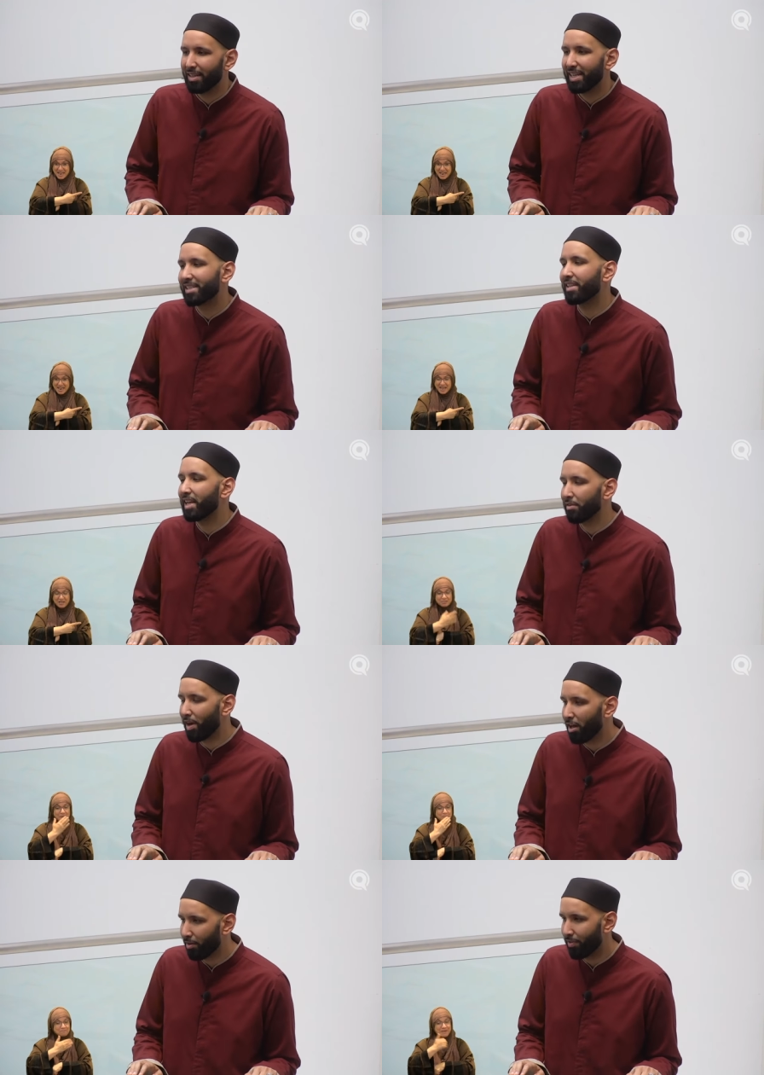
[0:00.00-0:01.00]
is the day of
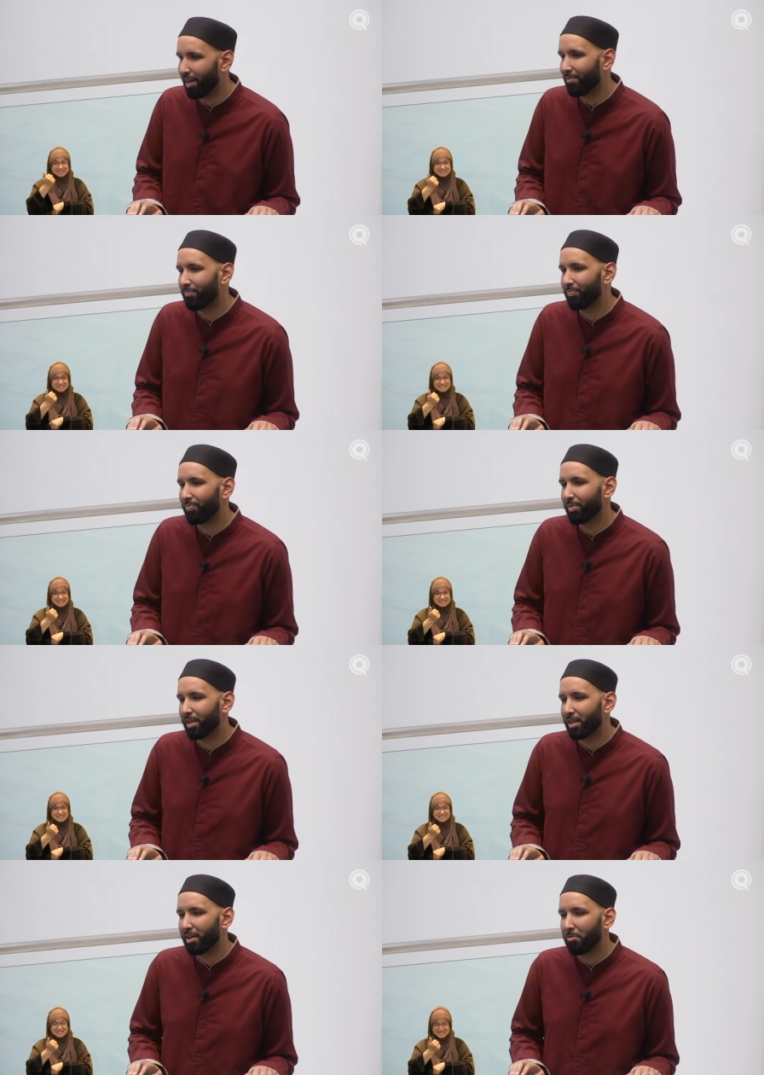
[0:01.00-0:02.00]
Arafah,
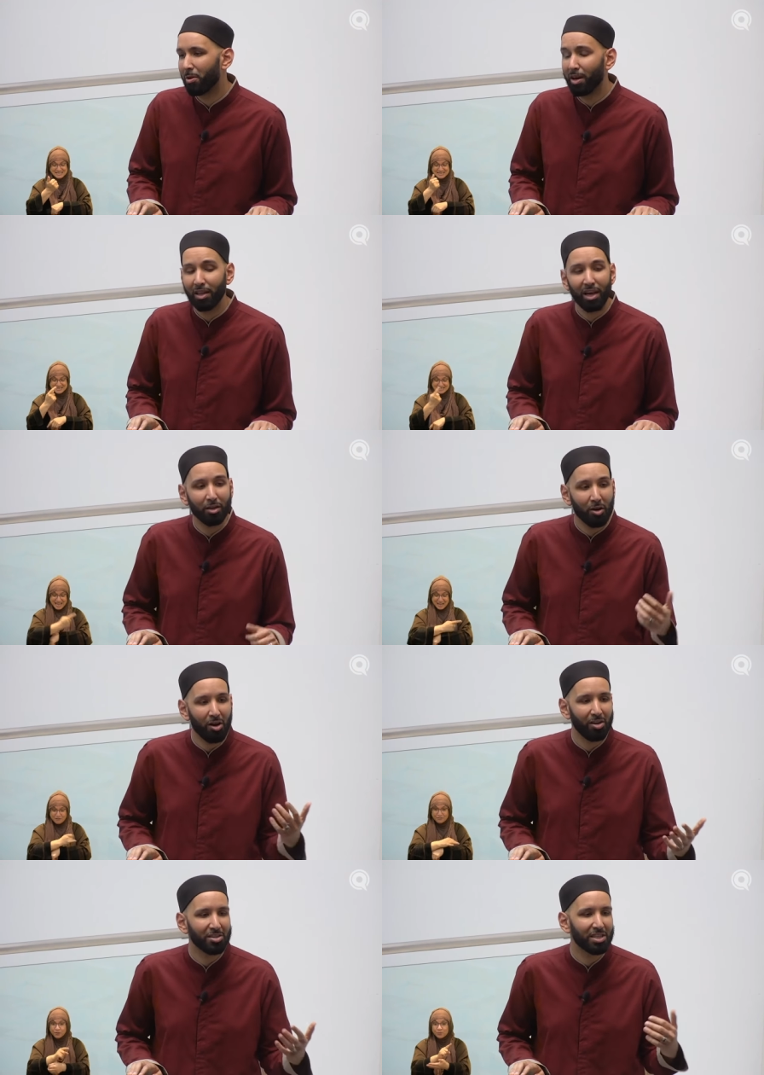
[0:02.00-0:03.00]
where Allah
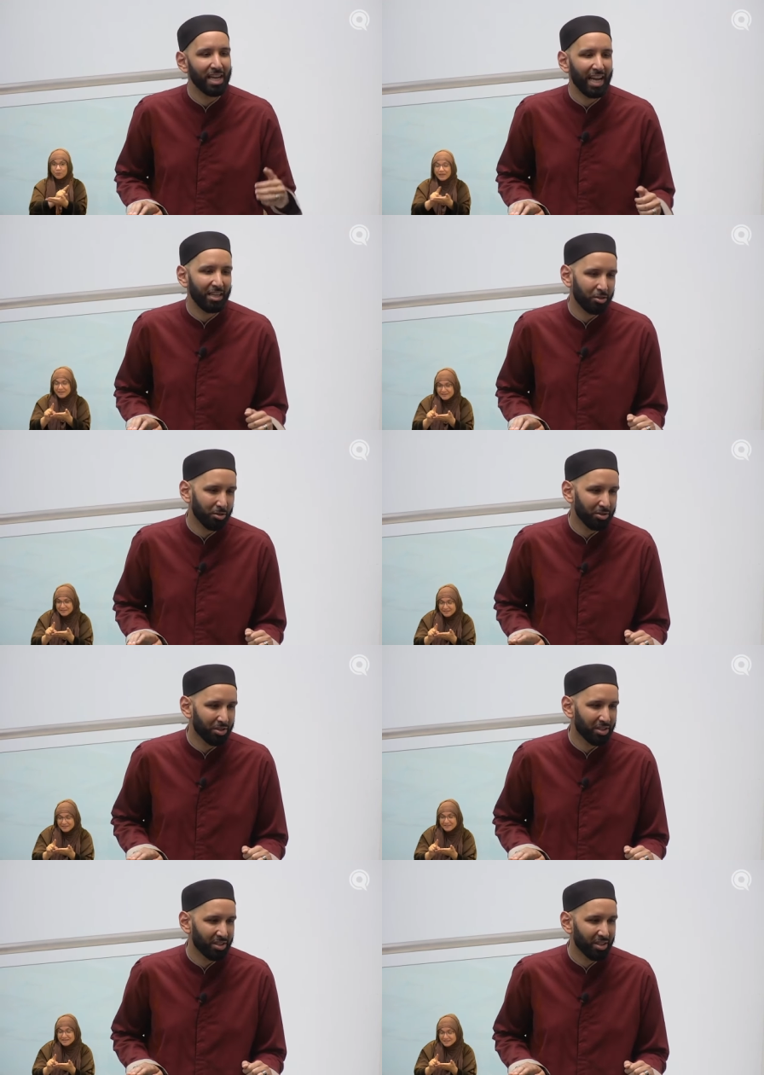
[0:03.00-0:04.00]
calls the
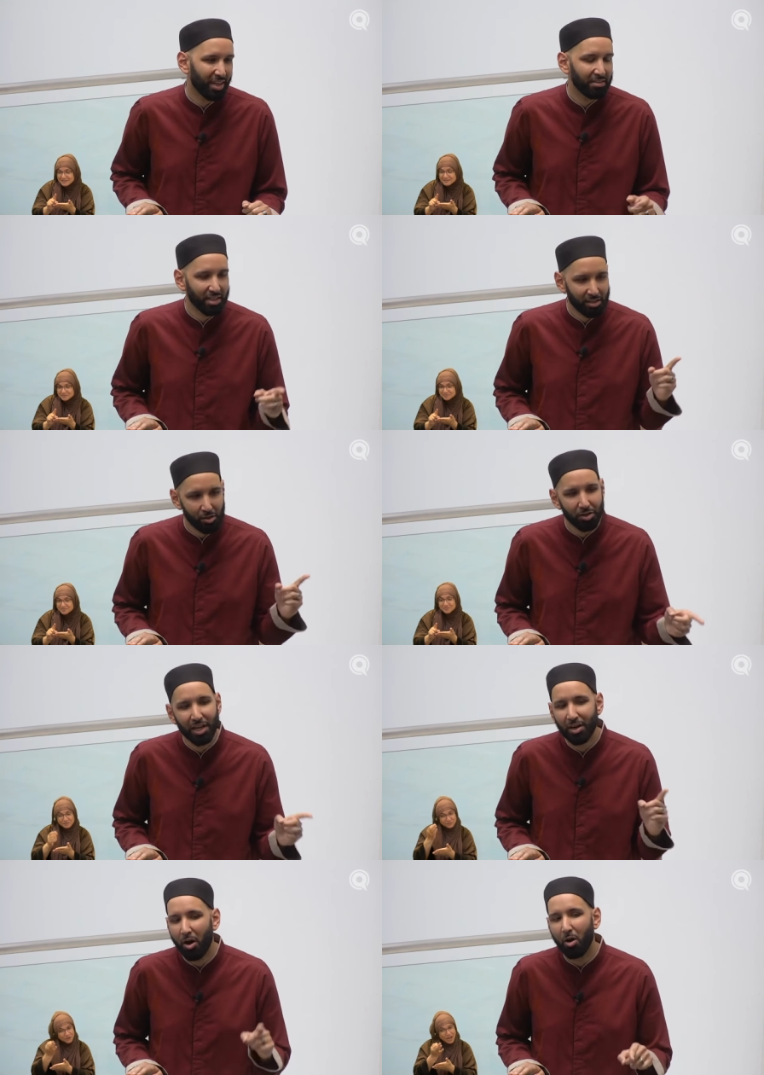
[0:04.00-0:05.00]
angels and says, look
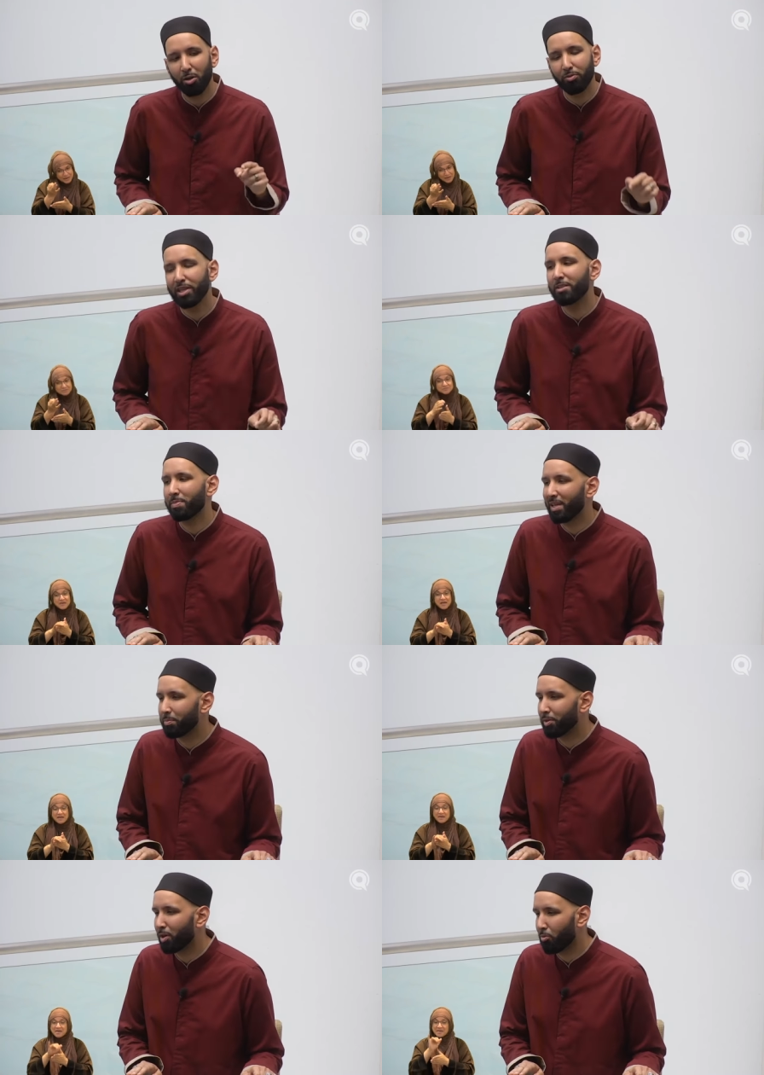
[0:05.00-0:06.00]
at all of these
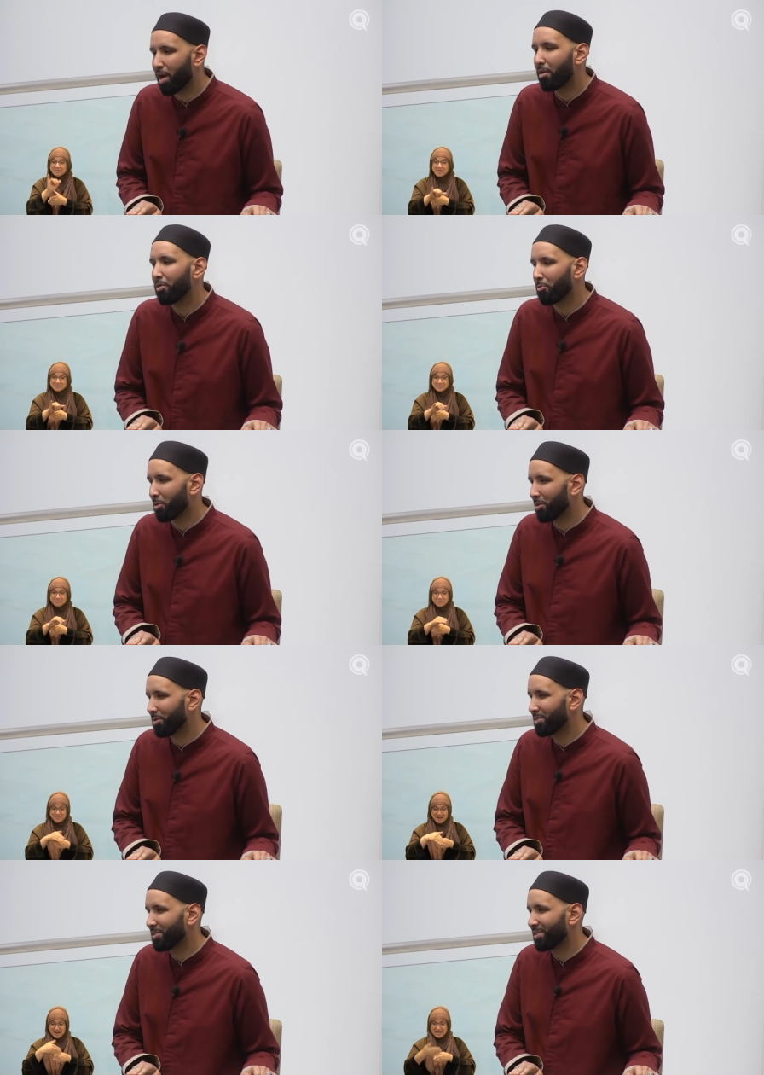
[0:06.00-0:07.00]
people around the
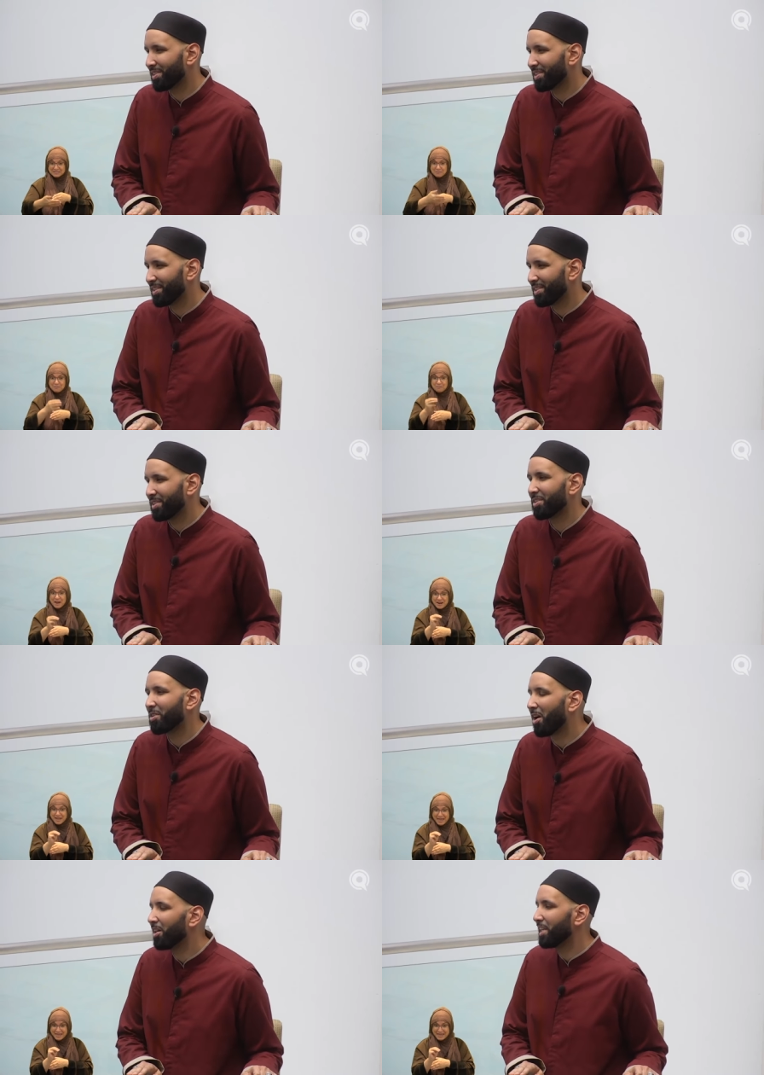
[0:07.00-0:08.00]
world,
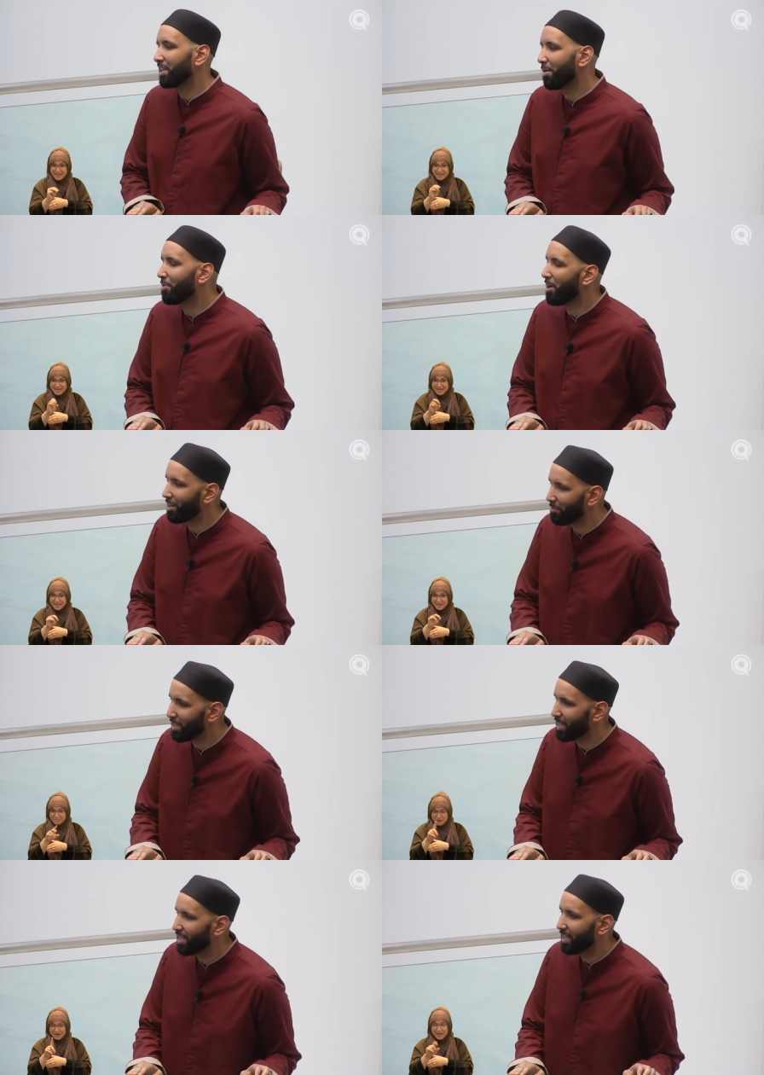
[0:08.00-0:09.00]
calling upon
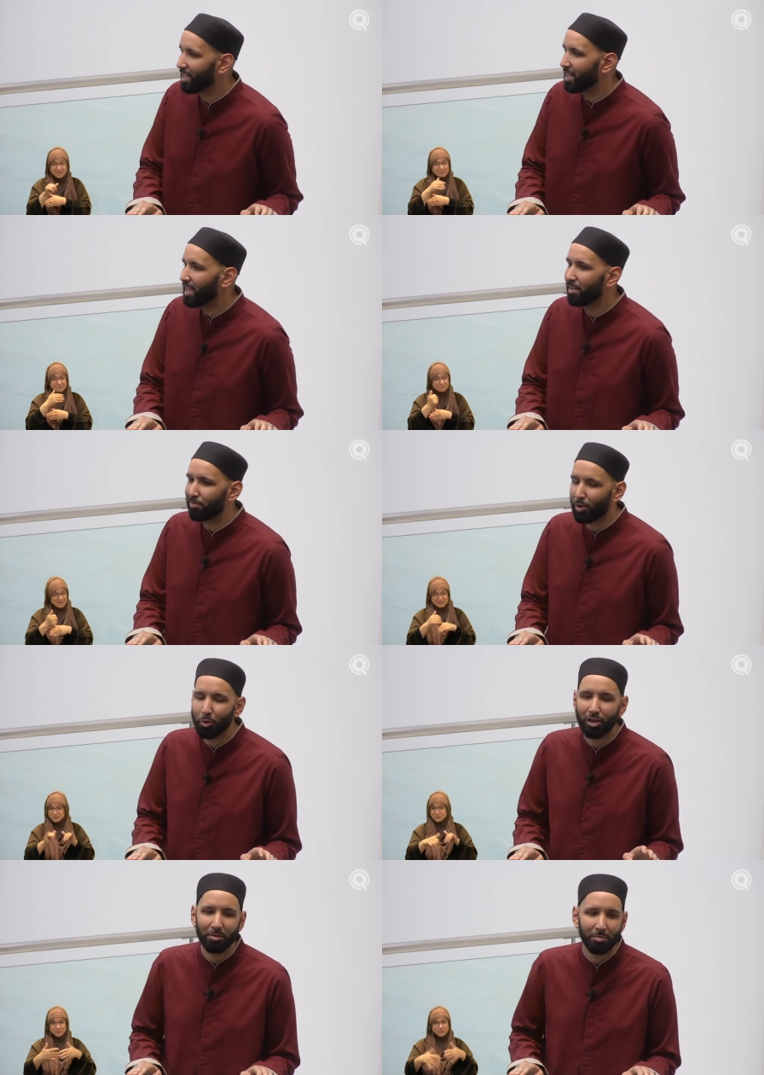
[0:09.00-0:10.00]
me,
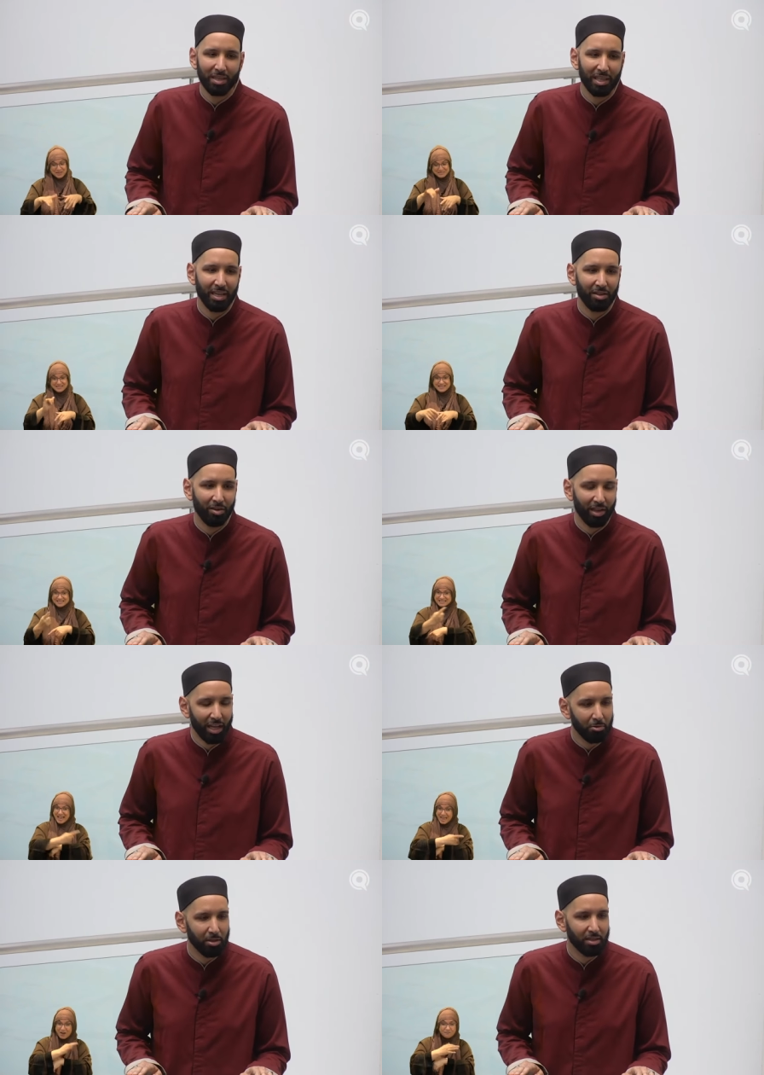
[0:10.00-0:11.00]
invoking me in their
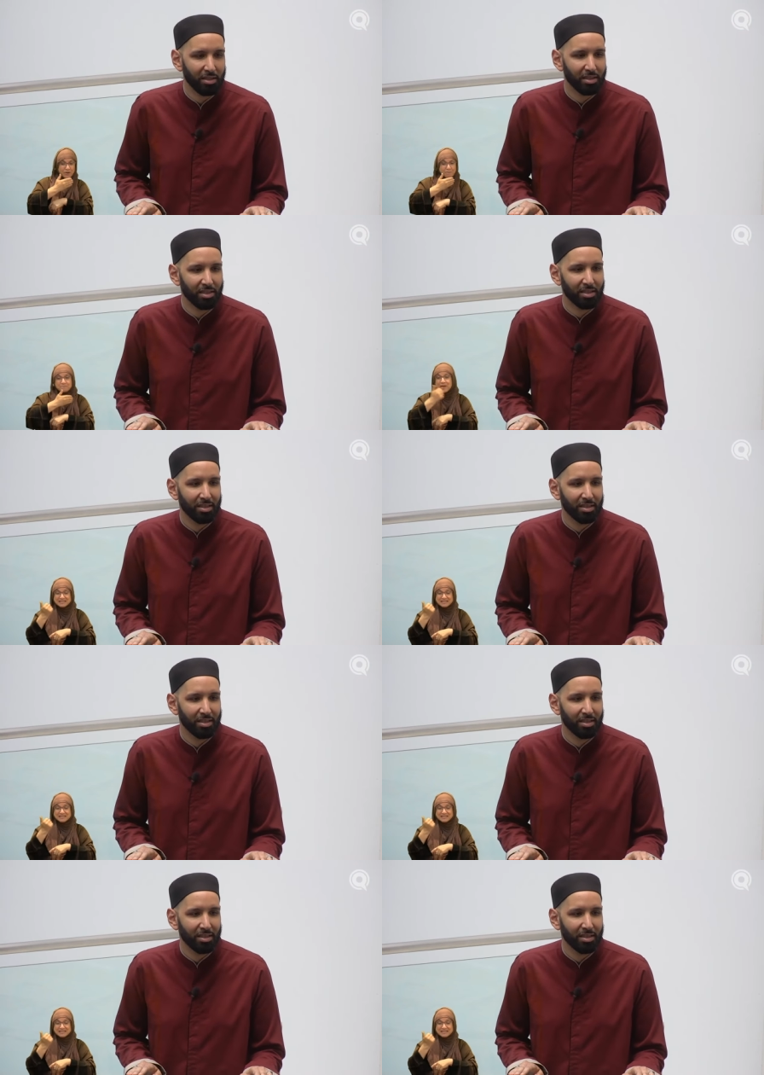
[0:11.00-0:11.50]
languages,